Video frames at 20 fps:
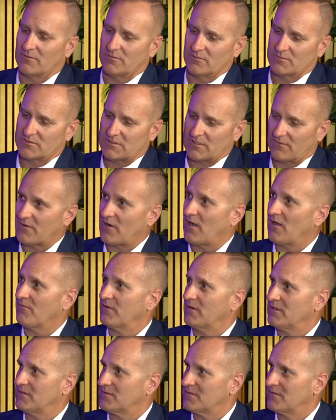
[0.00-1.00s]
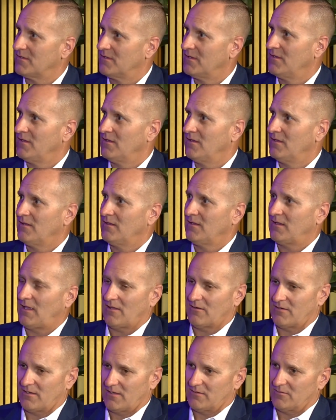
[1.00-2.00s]
self-confidence, how
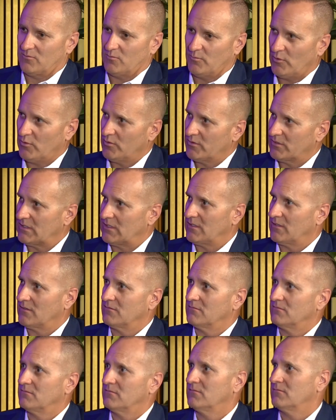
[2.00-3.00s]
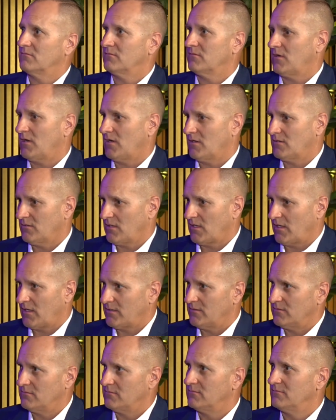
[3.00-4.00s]
to handle bullying, online,